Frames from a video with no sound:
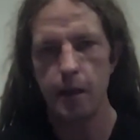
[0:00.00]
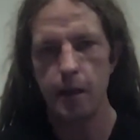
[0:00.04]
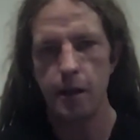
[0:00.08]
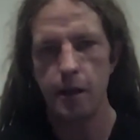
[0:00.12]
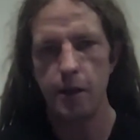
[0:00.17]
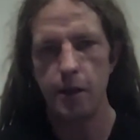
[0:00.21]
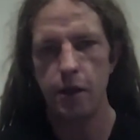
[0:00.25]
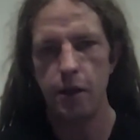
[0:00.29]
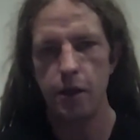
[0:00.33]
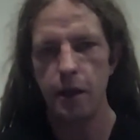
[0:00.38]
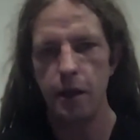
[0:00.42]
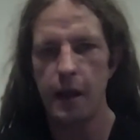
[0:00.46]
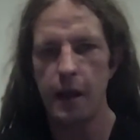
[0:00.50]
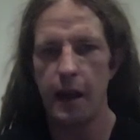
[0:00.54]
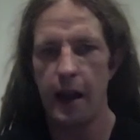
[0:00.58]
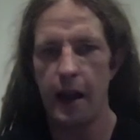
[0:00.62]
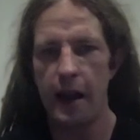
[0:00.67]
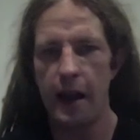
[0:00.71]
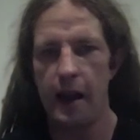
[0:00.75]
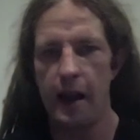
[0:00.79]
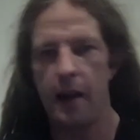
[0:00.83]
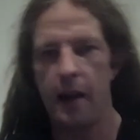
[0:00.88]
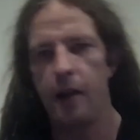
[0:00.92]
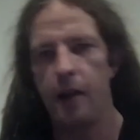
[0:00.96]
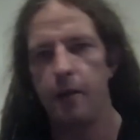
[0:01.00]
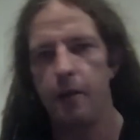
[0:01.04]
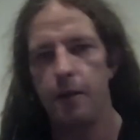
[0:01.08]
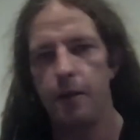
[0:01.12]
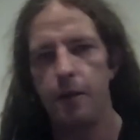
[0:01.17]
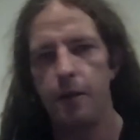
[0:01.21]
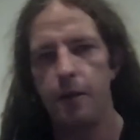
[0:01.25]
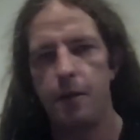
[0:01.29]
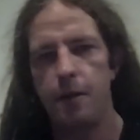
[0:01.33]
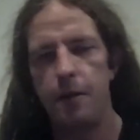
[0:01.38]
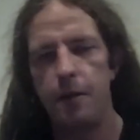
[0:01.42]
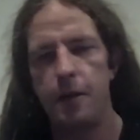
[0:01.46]
Do they have
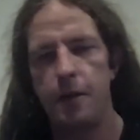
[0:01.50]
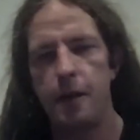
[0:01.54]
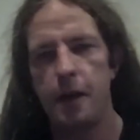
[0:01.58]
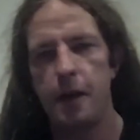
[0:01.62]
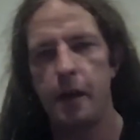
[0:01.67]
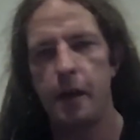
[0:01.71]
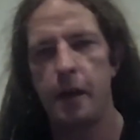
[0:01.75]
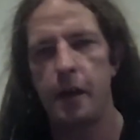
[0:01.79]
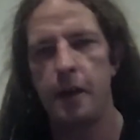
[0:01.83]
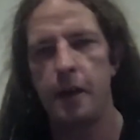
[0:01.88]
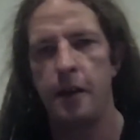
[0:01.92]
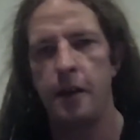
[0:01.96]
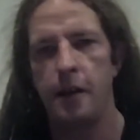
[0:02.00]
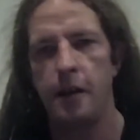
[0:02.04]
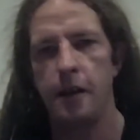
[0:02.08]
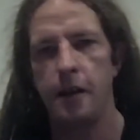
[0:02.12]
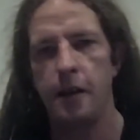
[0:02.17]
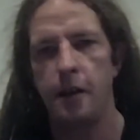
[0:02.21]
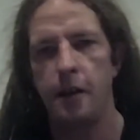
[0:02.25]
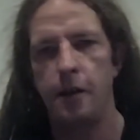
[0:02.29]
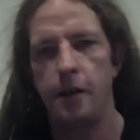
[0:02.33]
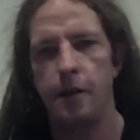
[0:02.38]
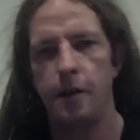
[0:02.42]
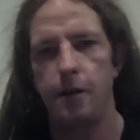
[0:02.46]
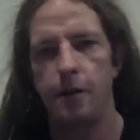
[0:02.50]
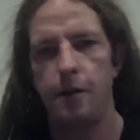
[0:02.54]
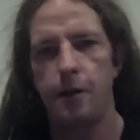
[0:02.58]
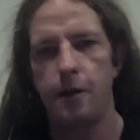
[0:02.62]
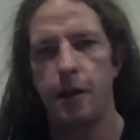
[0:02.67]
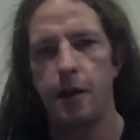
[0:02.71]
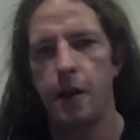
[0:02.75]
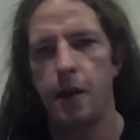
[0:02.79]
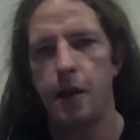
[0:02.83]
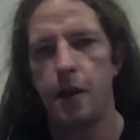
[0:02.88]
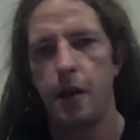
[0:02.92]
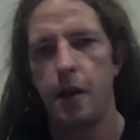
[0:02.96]
the kind of
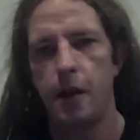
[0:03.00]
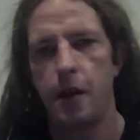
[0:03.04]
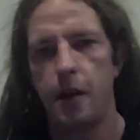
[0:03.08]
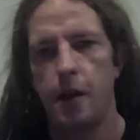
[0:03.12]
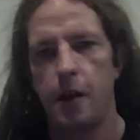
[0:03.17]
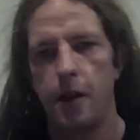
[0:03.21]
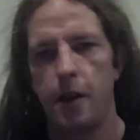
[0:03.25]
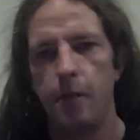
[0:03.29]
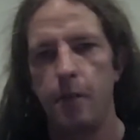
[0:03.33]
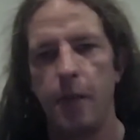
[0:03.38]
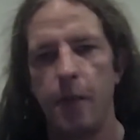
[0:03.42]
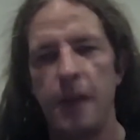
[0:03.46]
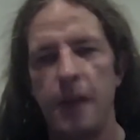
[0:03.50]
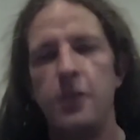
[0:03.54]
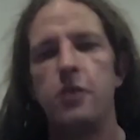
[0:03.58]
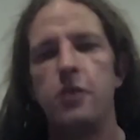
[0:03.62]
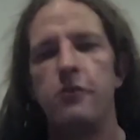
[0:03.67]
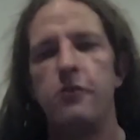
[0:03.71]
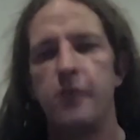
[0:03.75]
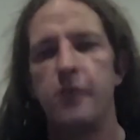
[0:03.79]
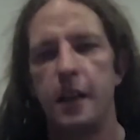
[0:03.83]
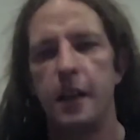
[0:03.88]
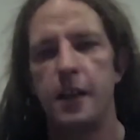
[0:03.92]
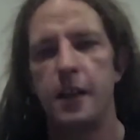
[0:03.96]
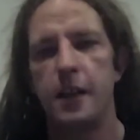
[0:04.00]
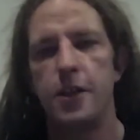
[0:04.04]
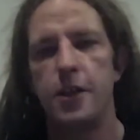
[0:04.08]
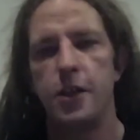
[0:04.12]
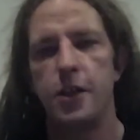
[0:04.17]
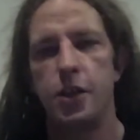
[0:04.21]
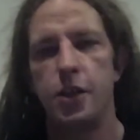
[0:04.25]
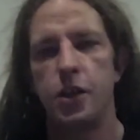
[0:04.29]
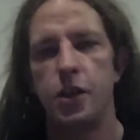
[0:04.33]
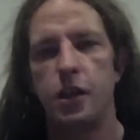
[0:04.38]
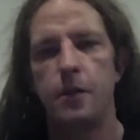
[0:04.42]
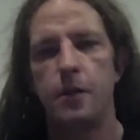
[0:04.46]
mentor
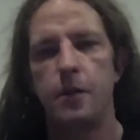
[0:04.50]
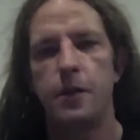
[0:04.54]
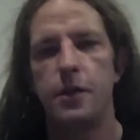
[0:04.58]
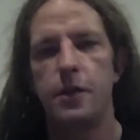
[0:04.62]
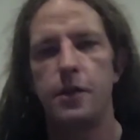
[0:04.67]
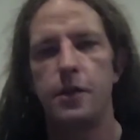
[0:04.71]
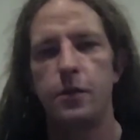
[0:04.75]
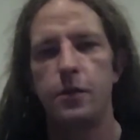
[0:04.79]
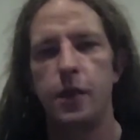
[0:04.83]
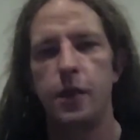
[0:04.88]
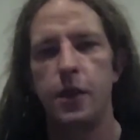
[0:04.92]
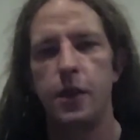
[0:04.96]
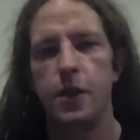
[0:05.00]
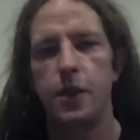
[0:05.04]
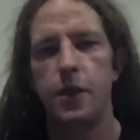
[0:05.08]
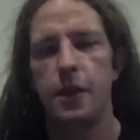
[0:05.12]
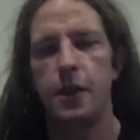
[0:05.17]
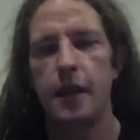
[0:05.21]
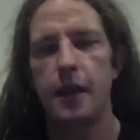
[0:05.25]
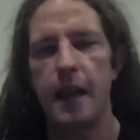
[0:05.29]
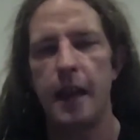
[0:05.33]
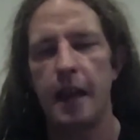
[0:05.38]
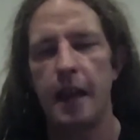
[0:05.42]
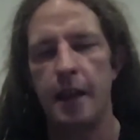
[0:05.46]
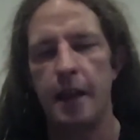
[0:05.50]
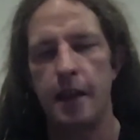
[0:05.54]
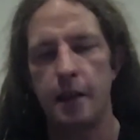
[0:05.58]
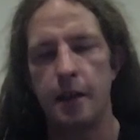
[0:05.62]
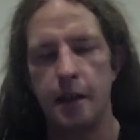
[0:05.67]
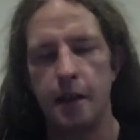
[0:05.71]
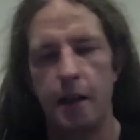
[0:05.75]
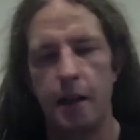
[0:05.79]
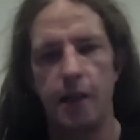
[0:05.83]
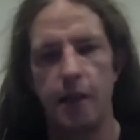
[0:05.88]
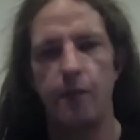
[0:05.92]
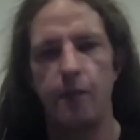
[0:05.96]
relationships, which again,
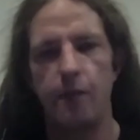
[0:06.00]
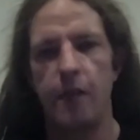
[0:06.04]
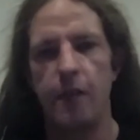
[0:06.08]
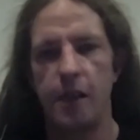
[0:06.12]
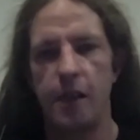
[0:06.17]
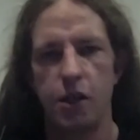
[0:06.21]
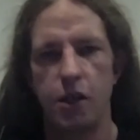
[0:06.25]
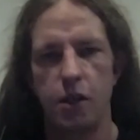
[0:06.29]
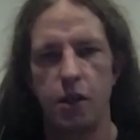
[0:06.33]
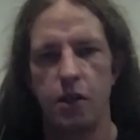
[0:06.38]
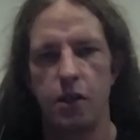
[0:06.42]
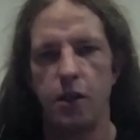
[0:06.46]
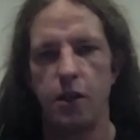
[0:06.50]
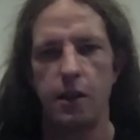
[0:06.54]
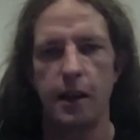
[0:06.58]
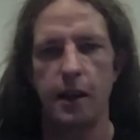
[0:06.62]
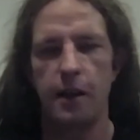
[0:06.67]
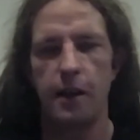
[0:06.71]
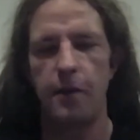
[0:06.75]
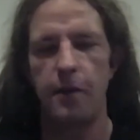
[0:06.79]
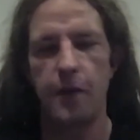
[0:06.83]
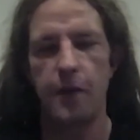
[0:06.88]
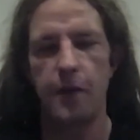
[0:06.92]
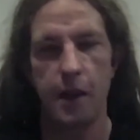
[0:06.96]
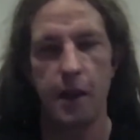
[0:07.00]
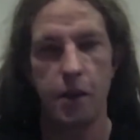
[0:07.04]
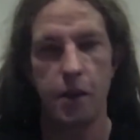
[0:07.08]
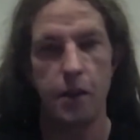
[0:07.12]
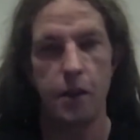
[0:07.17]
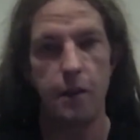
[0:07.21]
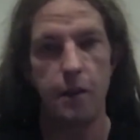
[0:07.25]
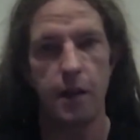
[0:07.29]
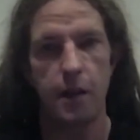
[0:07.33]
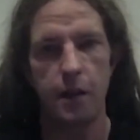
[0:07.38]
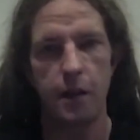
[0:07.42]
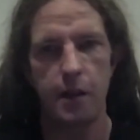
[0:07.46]
in a conventional kind of venture
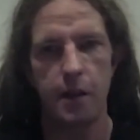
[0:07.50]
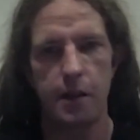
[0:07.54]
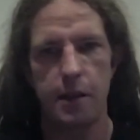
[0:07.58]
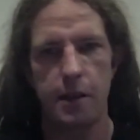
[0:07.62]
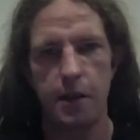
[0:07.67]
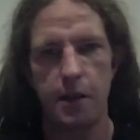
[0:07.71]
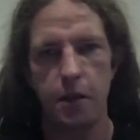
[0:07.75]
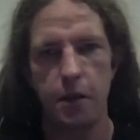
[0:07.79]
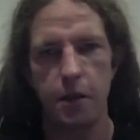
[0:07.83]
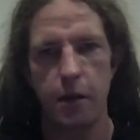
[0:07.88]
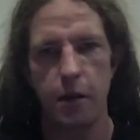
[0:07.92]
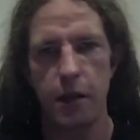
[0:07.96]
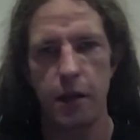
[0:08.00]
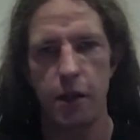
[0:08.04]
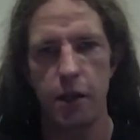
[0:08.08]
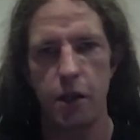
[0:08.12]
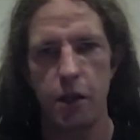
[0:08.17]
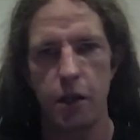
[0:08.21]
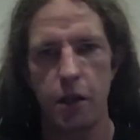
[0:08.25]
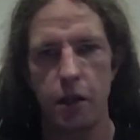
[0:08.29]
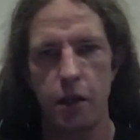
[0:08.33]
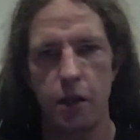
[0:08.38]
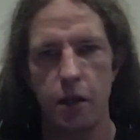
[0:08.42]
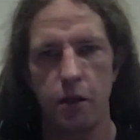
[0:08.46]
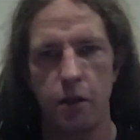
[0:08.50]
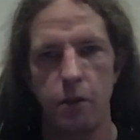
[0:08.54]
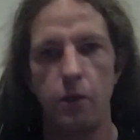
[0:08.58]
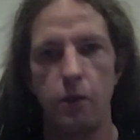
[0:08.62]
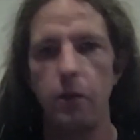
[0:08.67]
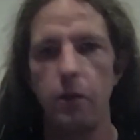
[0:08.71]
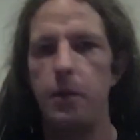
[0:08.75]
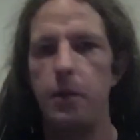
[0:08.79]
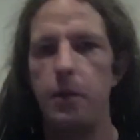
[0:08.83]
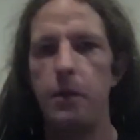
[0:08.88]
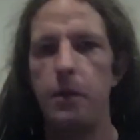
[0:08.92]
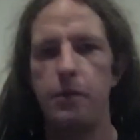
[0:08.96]
funding situation,
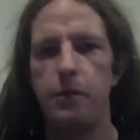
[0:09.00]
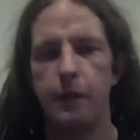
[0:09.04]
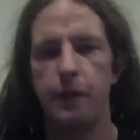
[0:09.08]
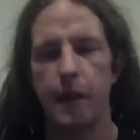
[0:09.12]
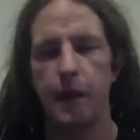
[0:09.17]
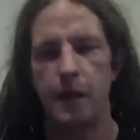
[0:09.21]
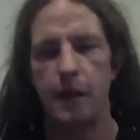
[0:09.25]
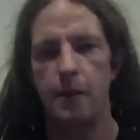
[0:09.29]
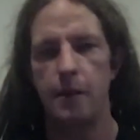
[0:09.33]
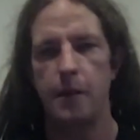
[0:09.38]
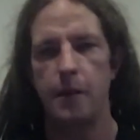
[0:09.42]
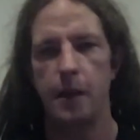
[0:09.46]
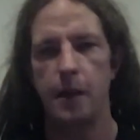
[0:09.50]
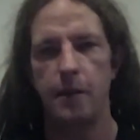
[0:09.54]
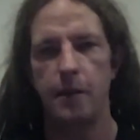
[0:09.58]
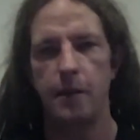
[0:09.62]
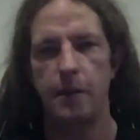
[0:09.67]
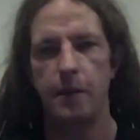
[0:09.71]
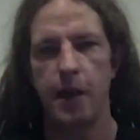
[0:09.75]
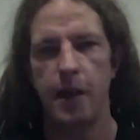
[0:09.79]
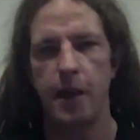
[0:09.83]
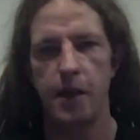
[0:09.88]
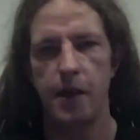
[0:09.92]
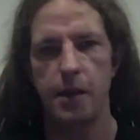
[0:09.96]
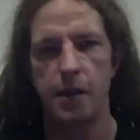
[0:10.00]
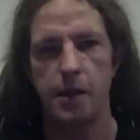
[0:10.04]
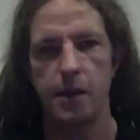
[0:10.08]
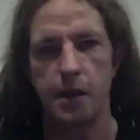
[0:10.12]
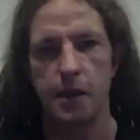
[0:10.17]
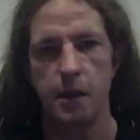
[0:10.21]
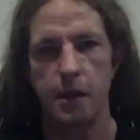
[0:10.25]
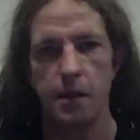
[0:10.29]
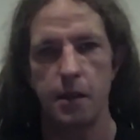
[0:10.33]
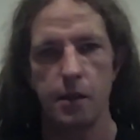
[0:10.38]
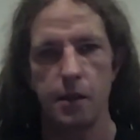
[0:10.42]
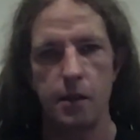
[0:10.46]
would be provided by the
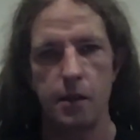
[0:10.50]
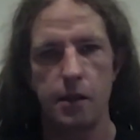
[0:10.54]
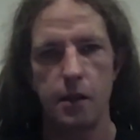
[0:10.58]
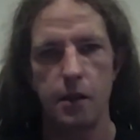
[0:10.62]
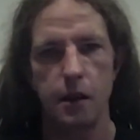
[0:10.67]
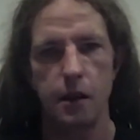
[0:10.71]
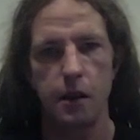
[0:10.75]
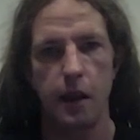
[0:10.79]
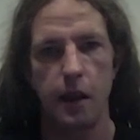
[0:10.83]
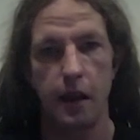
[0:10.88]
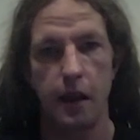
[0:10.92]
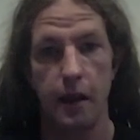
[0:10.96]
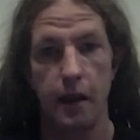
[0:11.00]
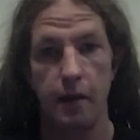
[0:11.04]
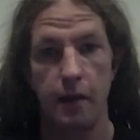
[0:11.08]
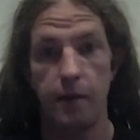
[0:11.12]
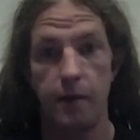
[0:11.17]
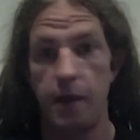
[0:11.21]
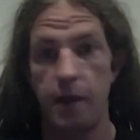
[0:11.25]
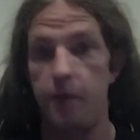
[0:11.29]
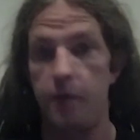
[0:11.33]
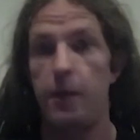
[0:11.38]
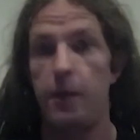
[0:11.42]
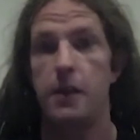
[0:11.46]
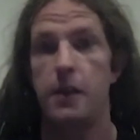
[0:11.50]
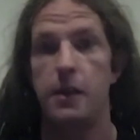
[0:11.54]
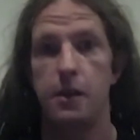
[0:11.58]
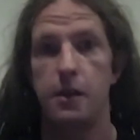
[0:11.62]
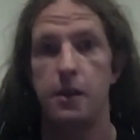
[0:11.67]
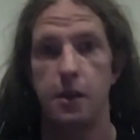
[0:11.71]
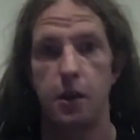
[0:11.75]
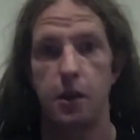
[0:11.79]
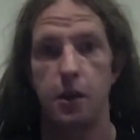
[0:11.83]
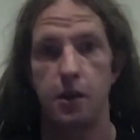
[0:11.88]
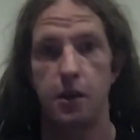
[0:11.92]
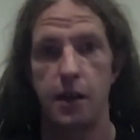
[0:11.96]
investors and the
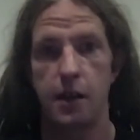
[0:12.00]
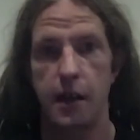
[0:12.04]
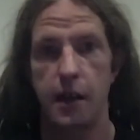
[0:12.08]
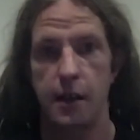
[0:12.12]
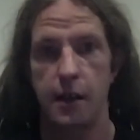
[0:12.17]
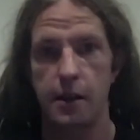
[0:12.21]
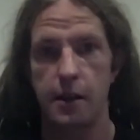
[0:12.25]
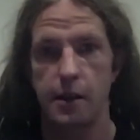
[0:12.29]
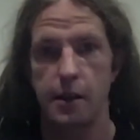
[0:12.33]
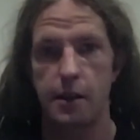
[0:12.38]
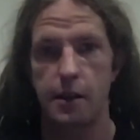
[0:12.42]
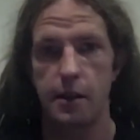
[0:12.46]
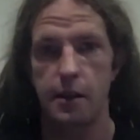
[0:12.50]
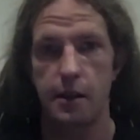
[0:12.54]
investors' contacts?